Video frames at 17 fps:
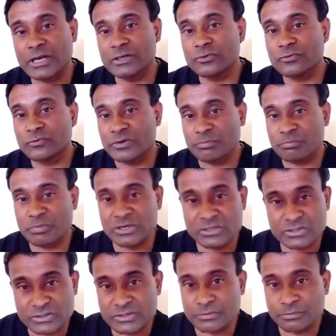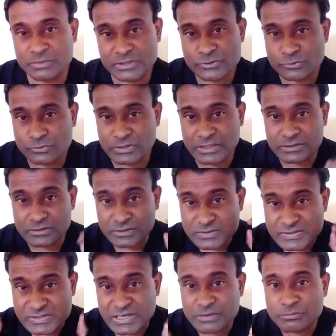kind of repeat and repeat, so that
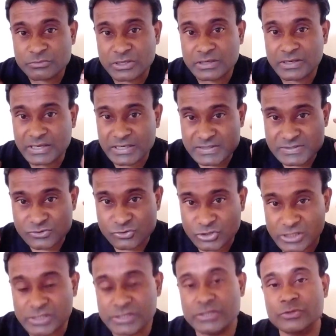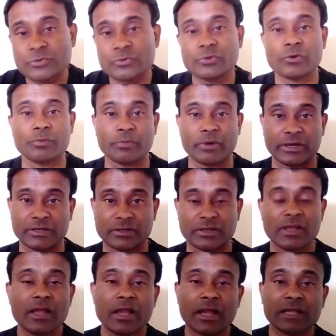the same thing gets drilled into your mind,